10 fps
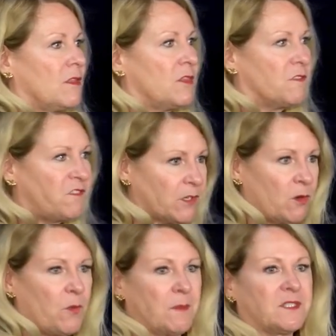the
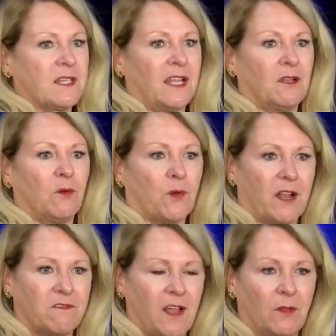FINRA website where
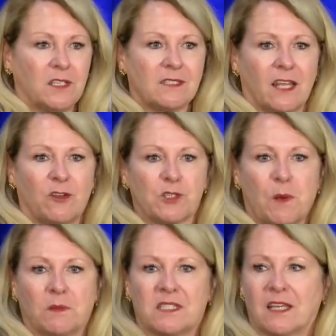I found this letter that's
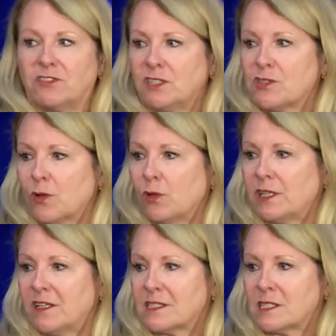probably seven years
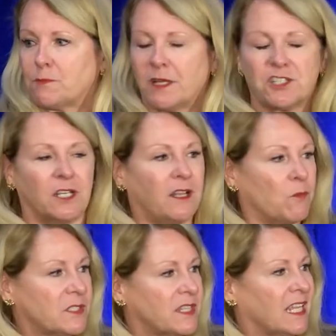old, his suspension,
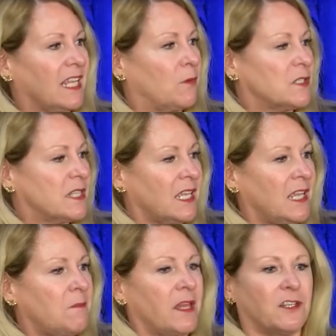was the, was the
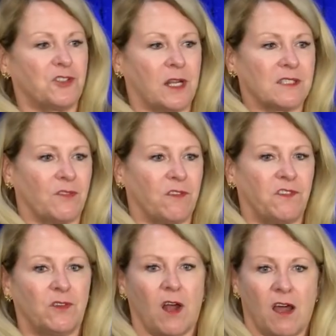email address of the
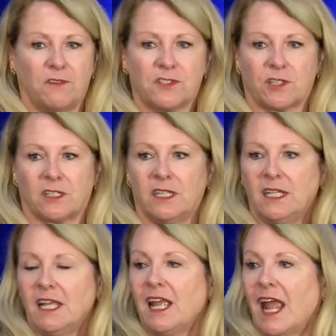FINRA officer.
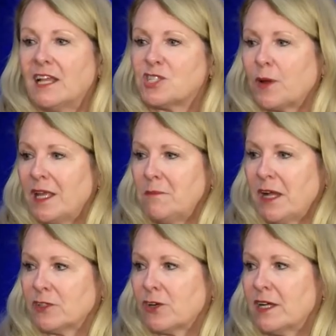And so I
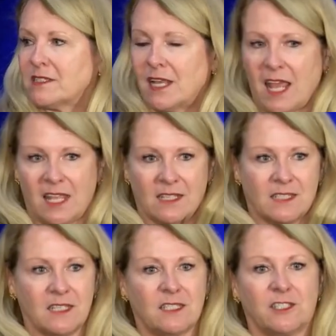emailed her, I said, hey,
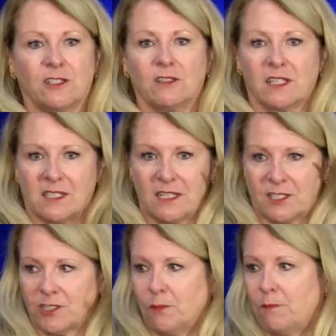is this still, is he
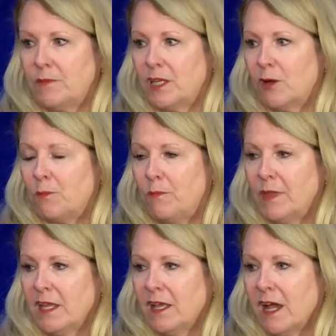still, you know,
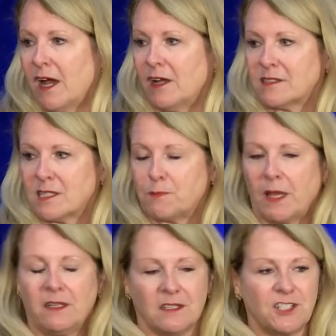uh,
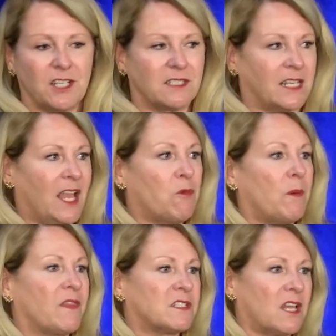suspended? And she said, yeah,
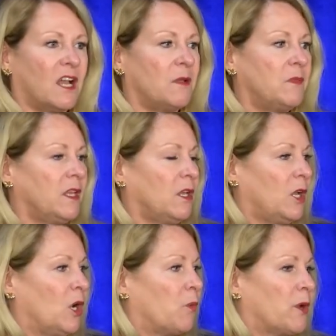well, by the time
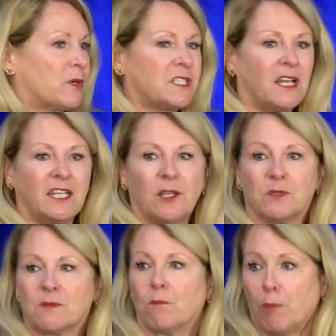we were done, he
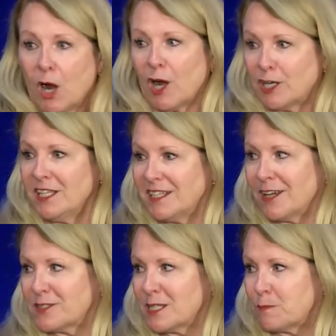was barred.
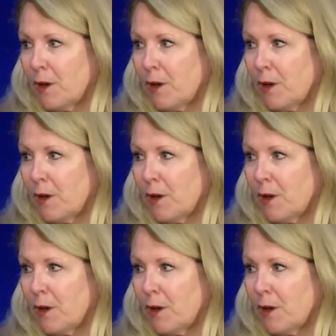Now it says